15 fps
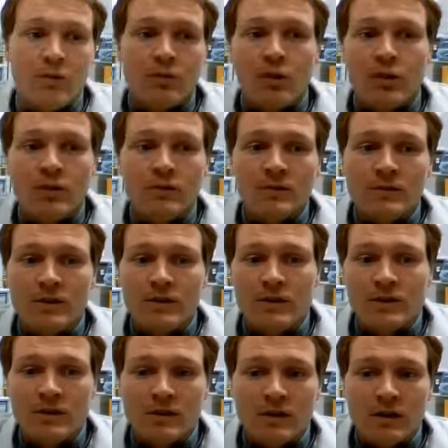And welcome to
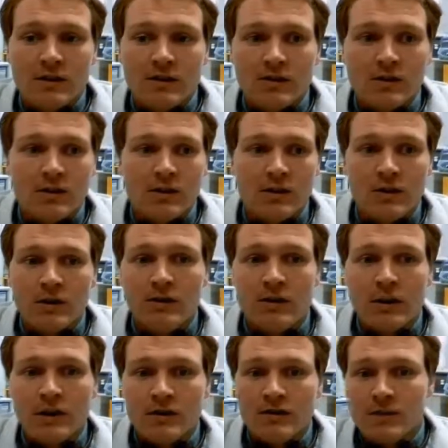this lecture on
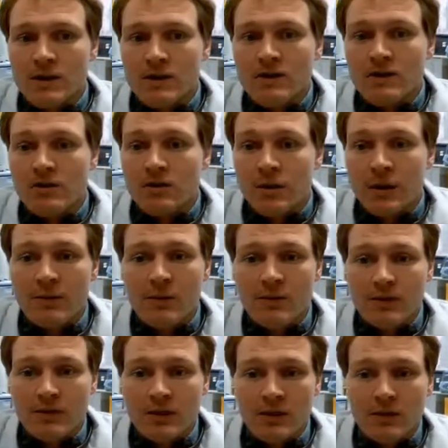advanced medicinal
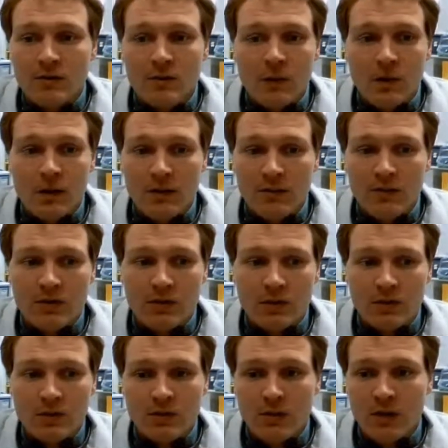chemistry. My name's
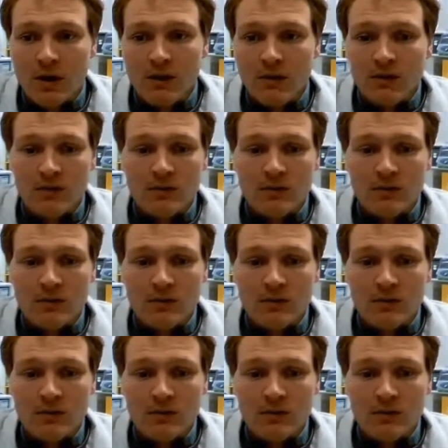Mitchell Lowe.